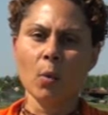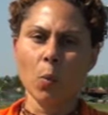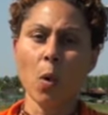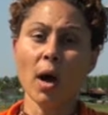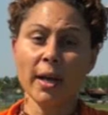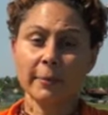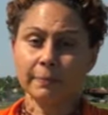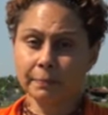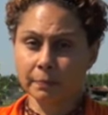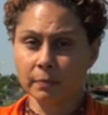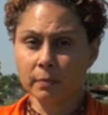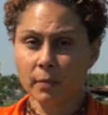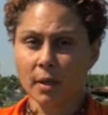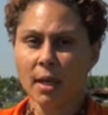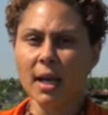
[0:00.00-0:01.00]
one,
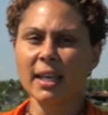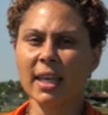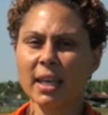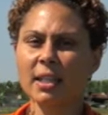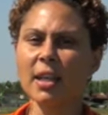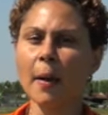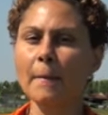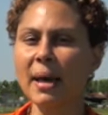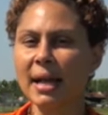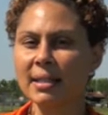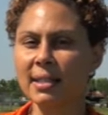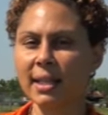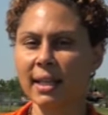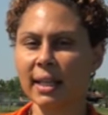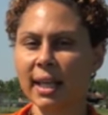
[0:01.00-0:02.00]
again, come back
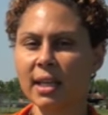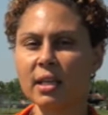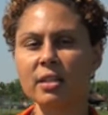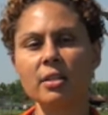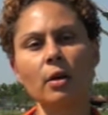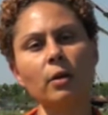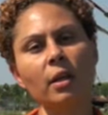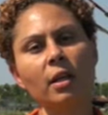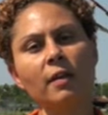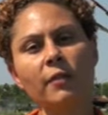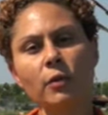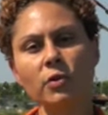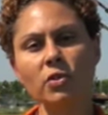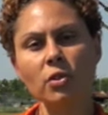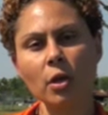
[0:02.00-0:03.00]
to that anecdote. If
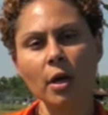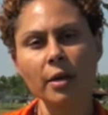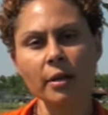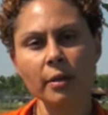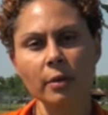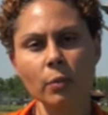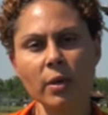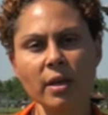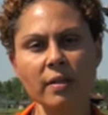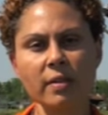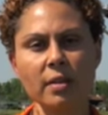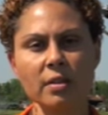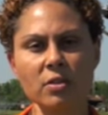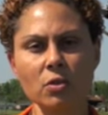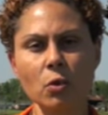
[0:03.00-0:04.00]
you started with
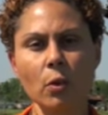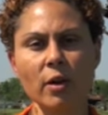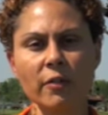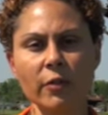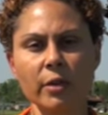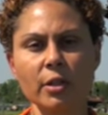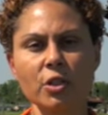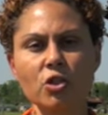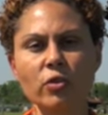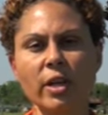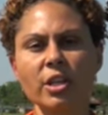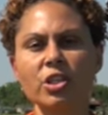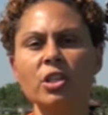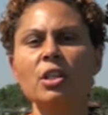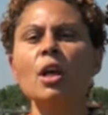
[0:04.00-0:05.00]
a story for
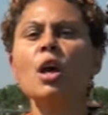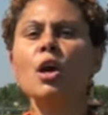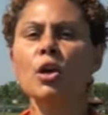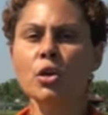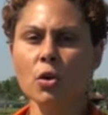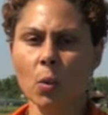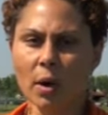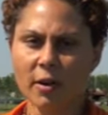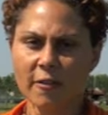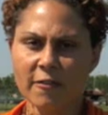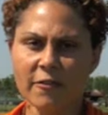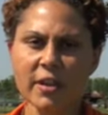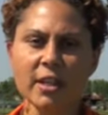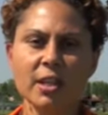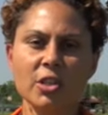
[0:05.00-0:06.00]
illustration, you want to
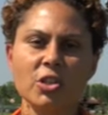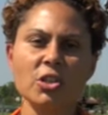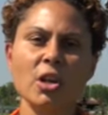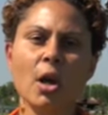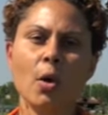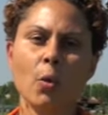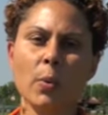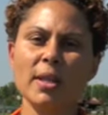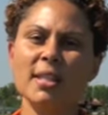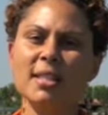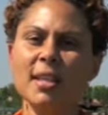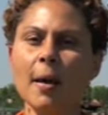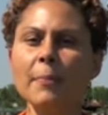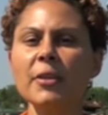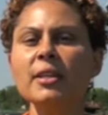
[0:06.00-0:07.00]
finish with
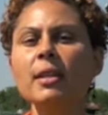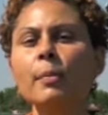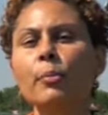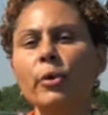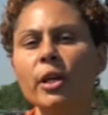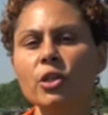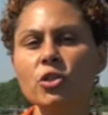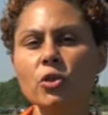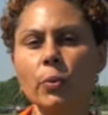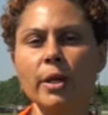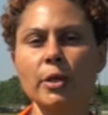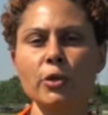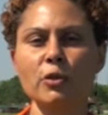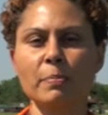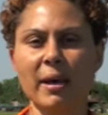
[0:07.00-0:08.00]
something that brings your
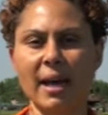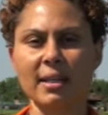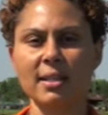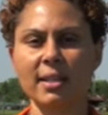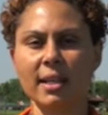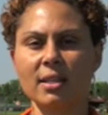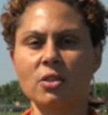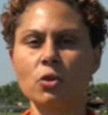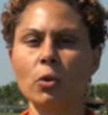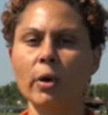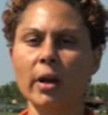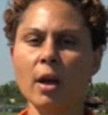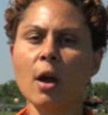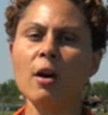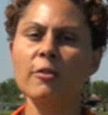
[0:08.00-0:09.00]
readers back to that
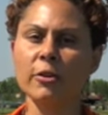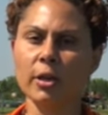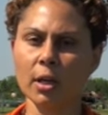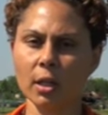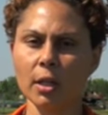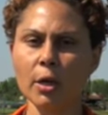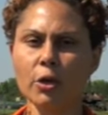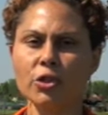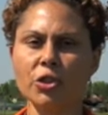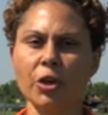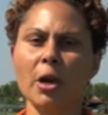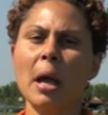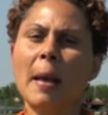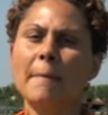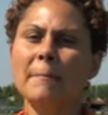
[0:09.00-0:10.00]
story for
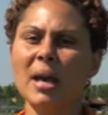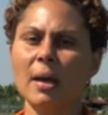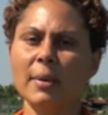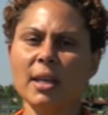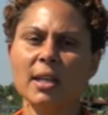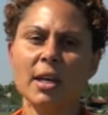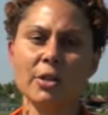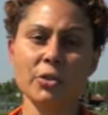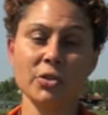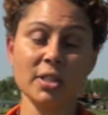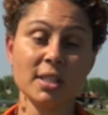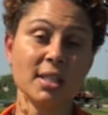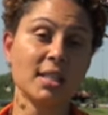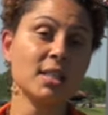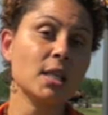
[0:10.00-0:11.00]
closure. Maybe another
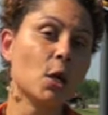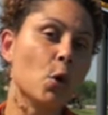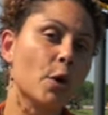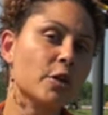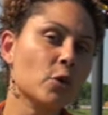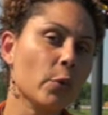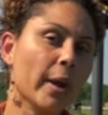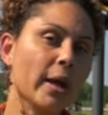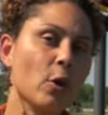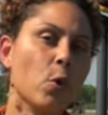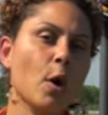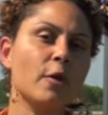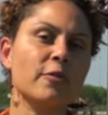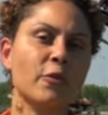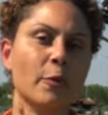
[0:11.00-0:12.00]
statistic or a direct
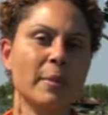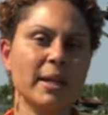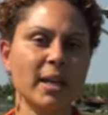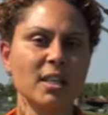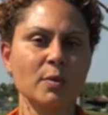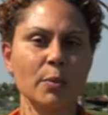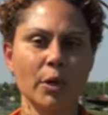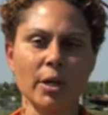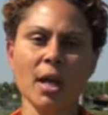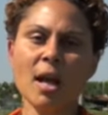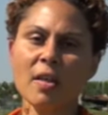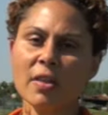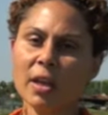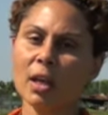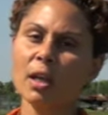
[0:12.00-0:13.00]
quote from an expert.
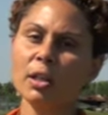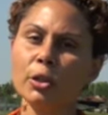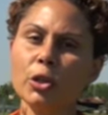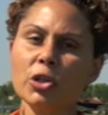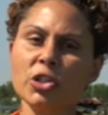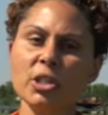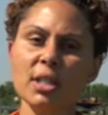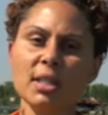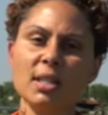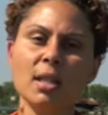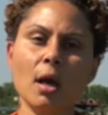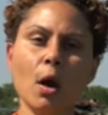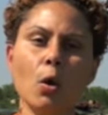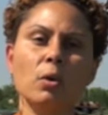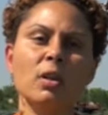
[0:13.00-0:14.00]
The conclusion is
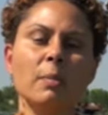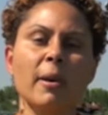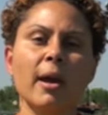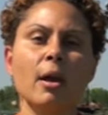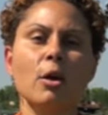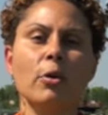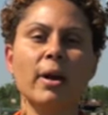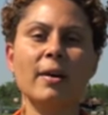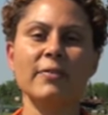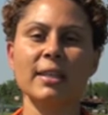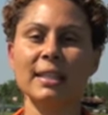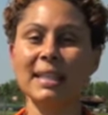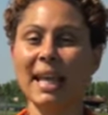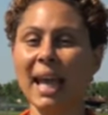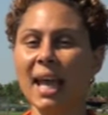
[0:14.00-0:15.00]
the only paragraph
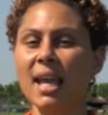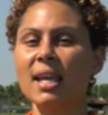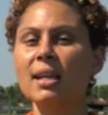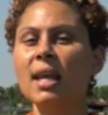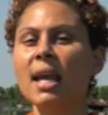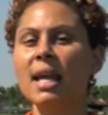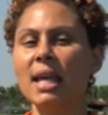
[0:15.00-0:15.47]
that can